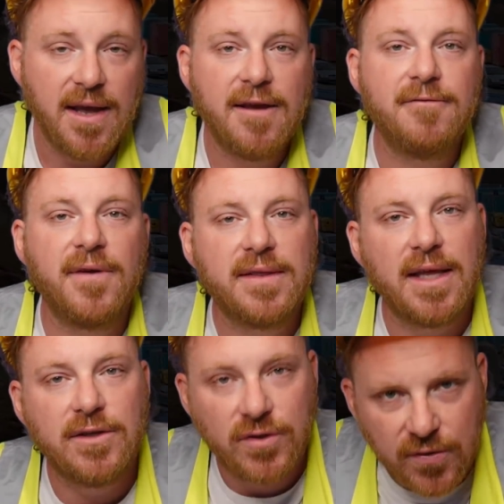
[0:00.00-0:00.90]
In fact,
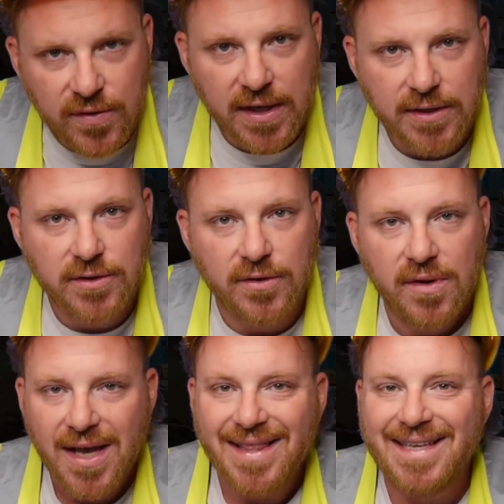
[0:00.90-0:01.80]
they do need to.
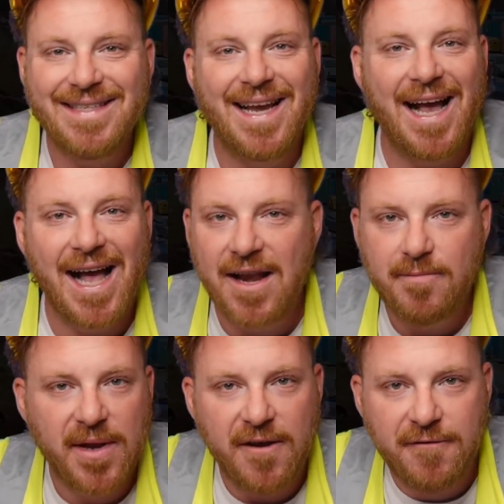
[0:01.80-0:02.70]
This
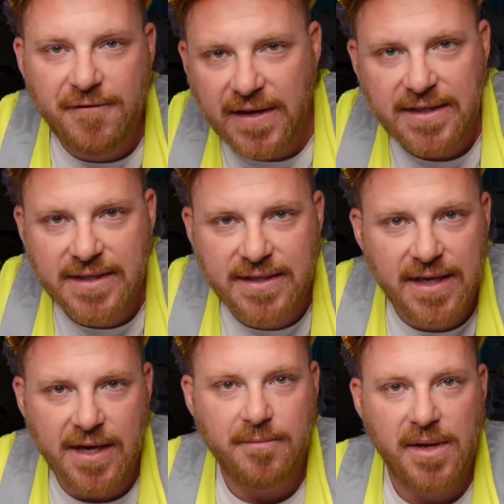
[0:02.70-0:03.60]
can't be a
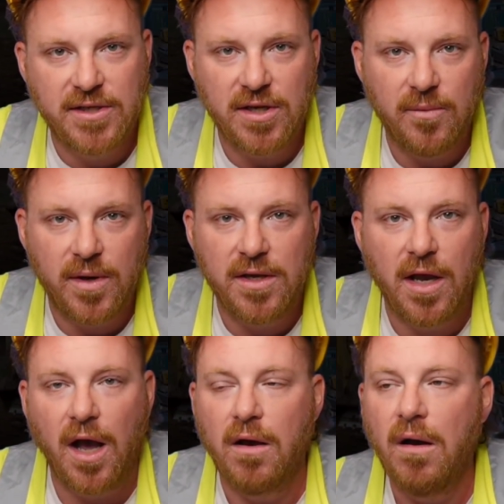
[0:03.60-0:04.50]
fence-sitting measure where you
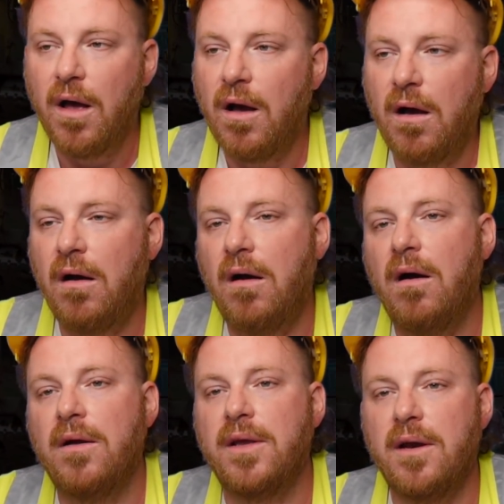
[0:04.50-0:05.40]
go,
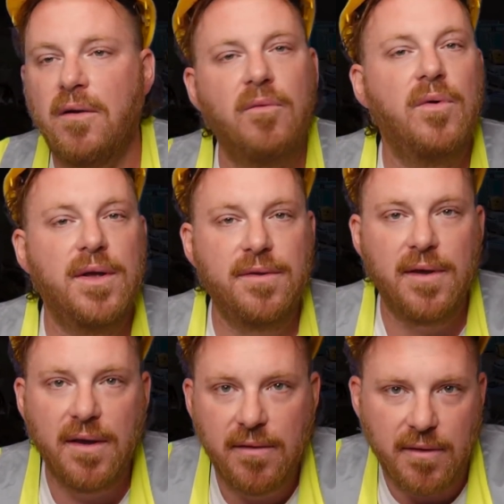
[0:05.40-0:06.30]
oh, you know, we
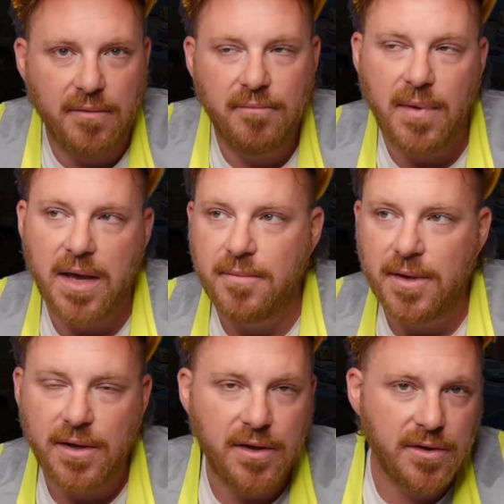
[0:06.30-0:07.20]
think that
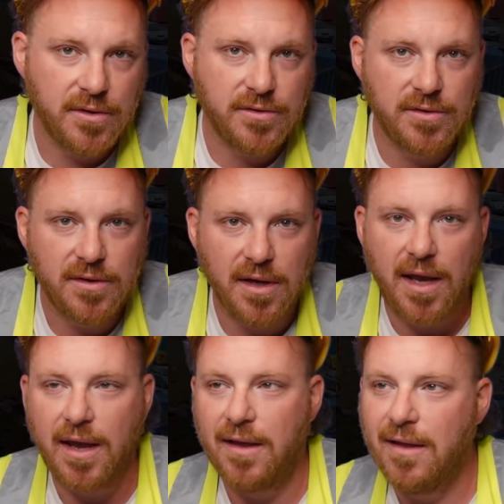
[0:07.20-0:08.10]
maybe you should
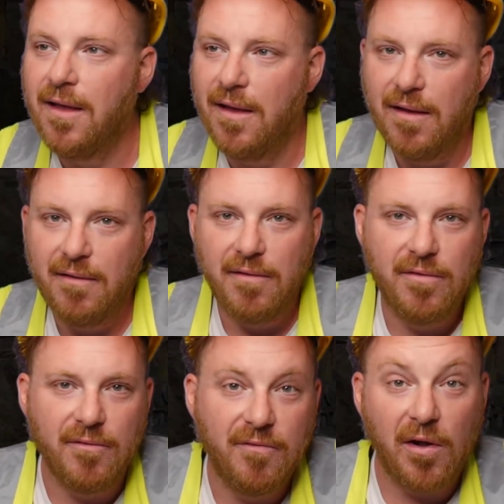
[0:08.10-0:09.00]
get
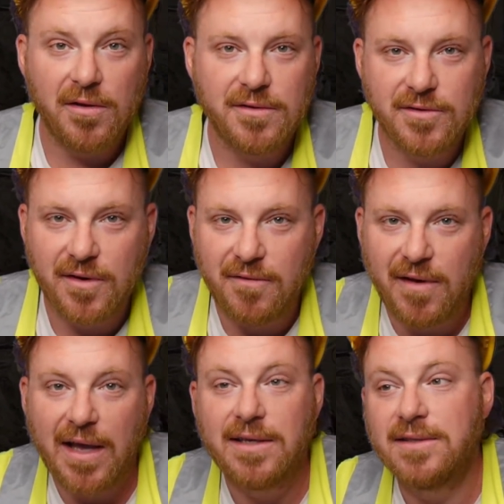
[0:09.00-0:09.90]
the voluntary
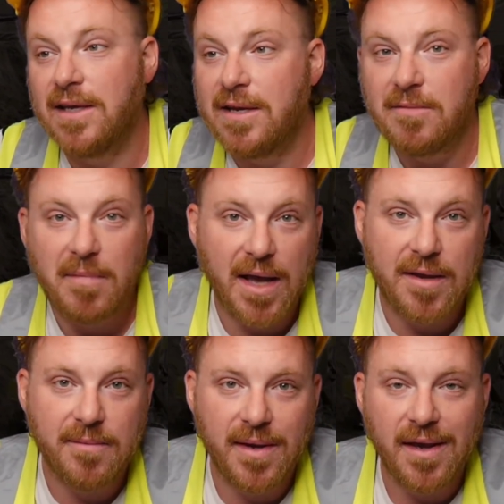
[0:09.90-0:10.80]
vaccine,
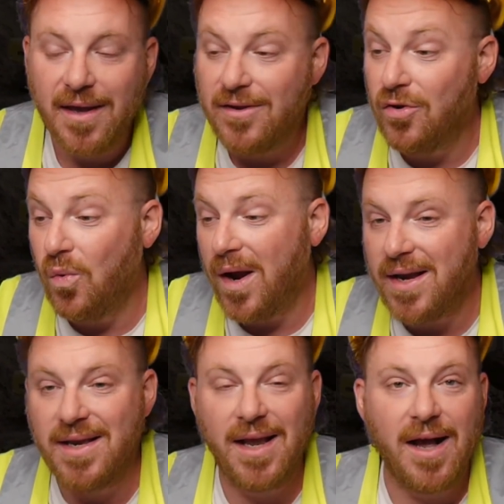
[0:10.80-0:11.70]
maybe. You
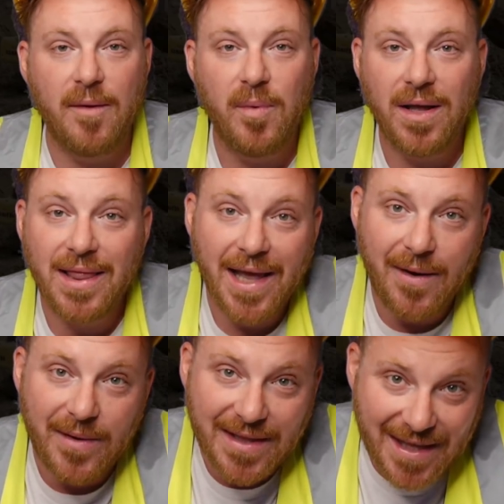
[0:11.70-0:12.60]
end up
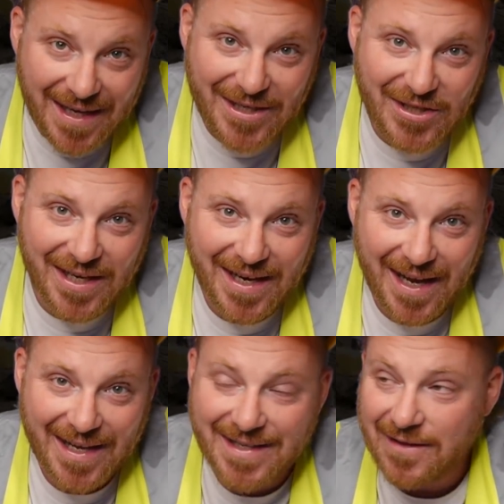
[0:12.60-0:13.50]
allowing these
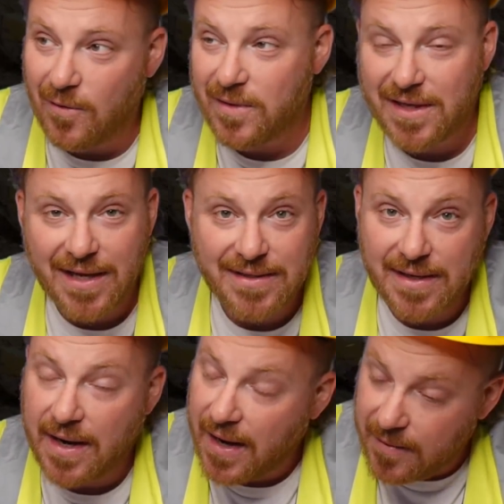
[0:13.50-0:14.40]
shitheads, like with
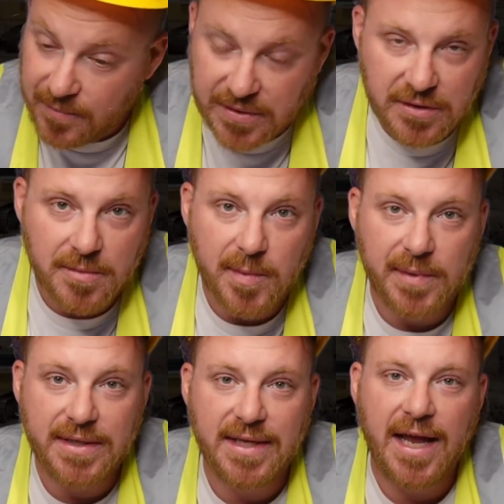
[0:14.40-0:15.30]
yesterday and
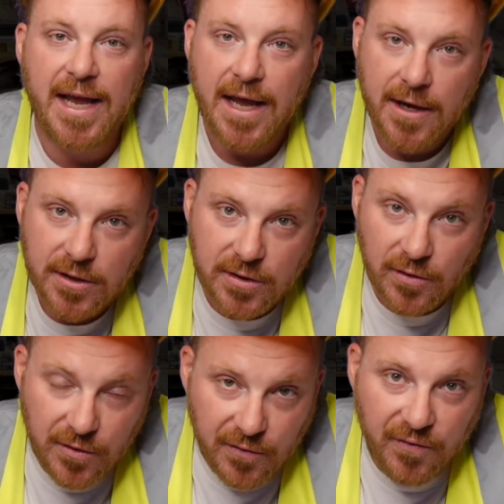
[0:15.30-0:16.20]
presumably today,
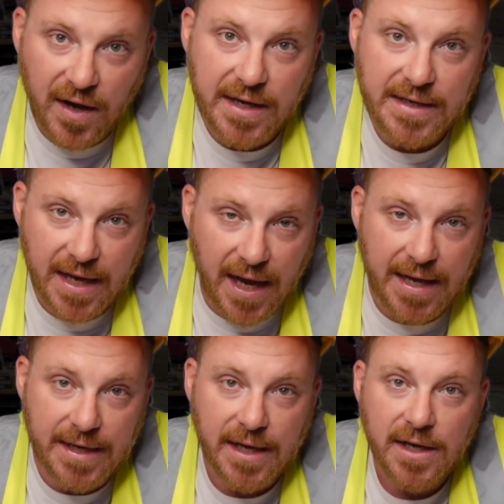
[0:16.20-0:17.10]
through the fucking
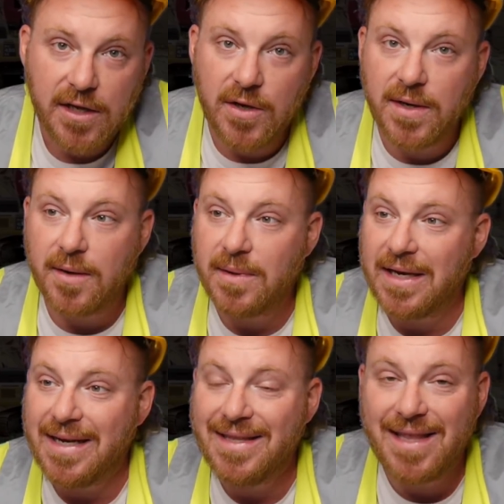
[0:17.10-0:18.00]
gate. You end up
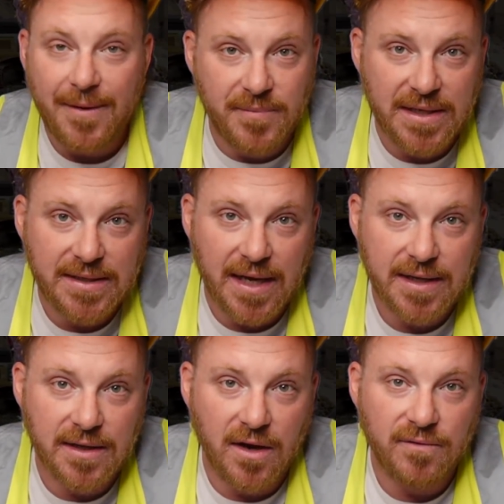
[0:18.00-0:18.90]
letting them
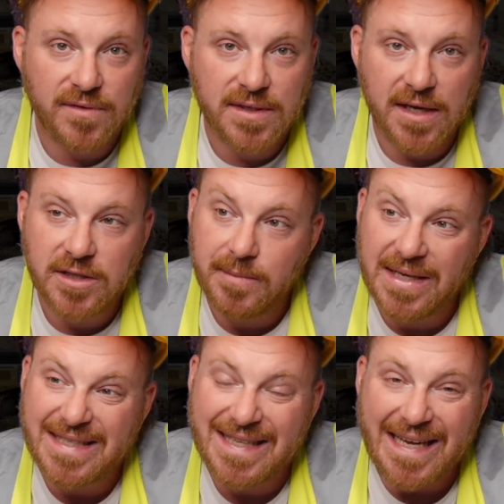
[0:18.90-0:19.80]
dictate the conversation
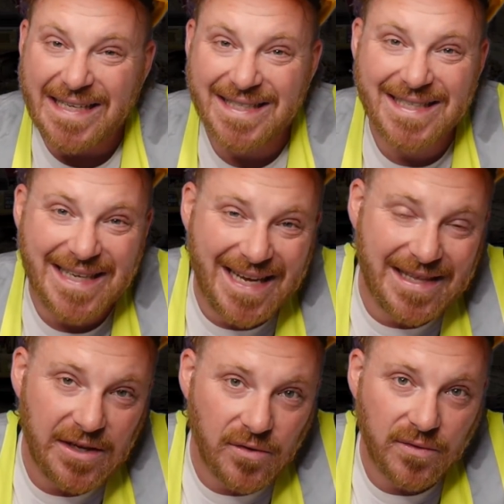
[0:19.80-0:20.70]
because they can see
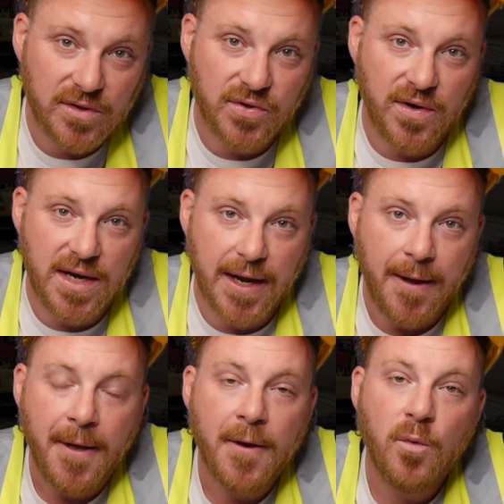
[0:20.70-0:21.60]
that you're retreating.
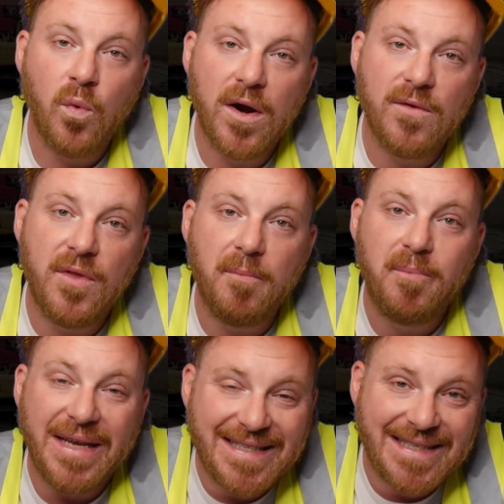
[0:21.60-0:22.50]
We're in the
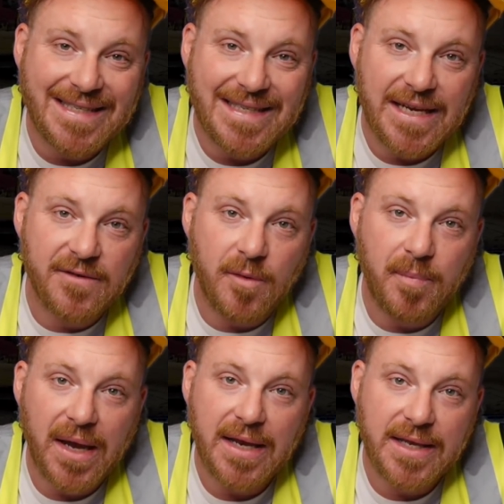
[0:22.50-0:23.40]
business end of a
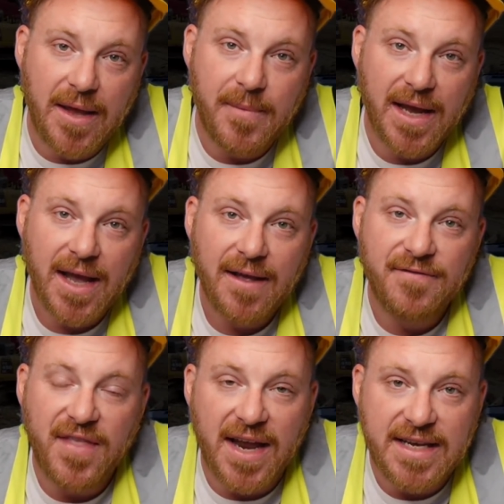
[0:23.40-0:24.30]
pandemic,
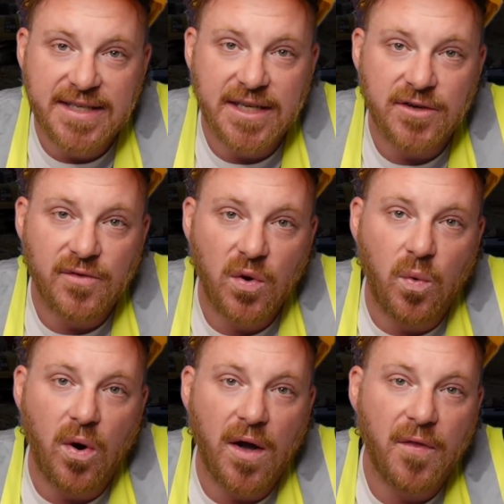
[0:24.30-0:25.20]
and that is going to
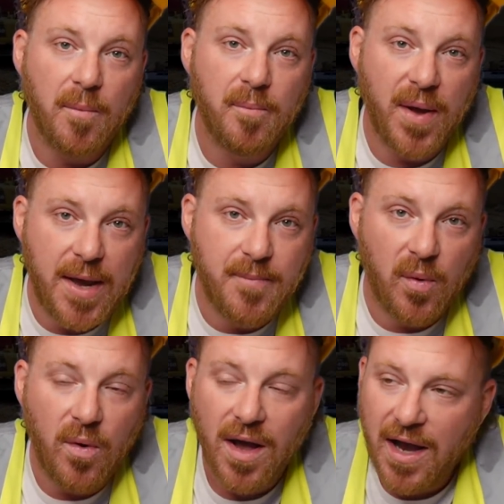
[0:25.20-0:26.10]
require that
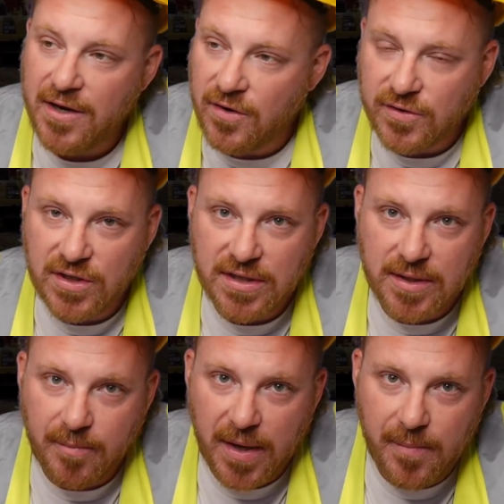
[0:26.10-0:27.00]
people, and not just
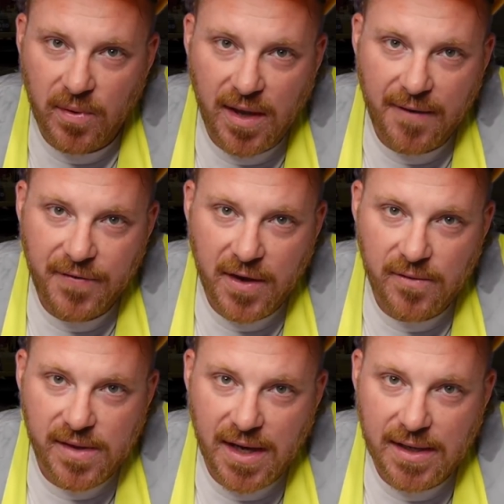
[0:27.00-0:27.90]
the people out there
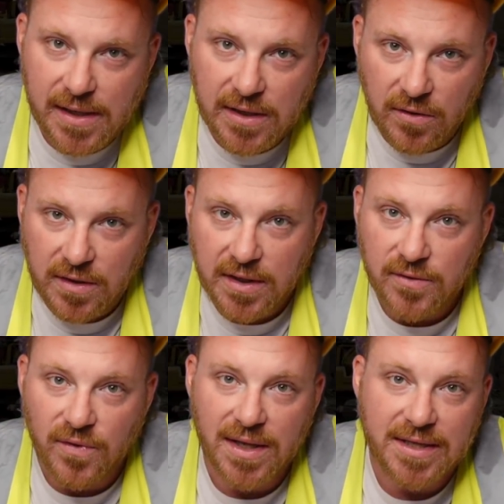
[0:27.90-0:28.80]
at the
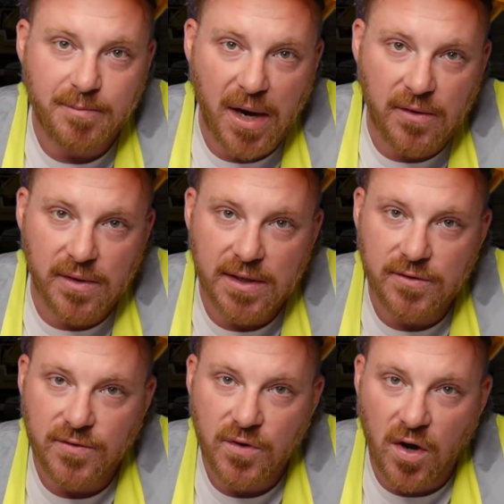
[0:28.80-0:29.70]
anti-lockdown rallies barrelling
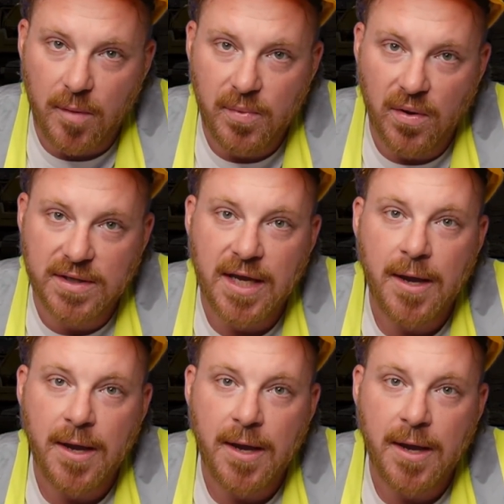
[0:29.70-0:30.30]
through cop lines,